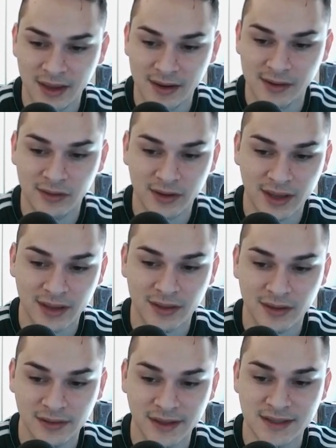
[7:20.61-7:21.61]
and it'll get
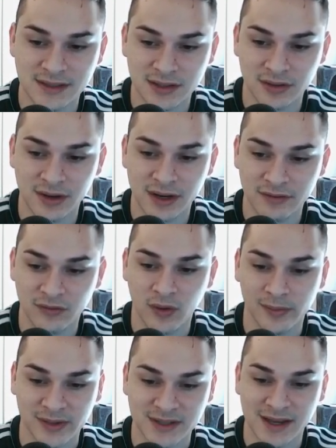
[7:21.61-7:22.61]
at least 3 to 4
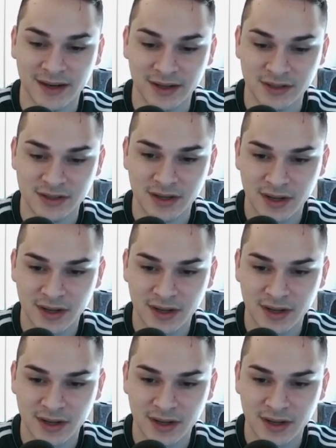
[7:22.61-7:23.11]
percentage.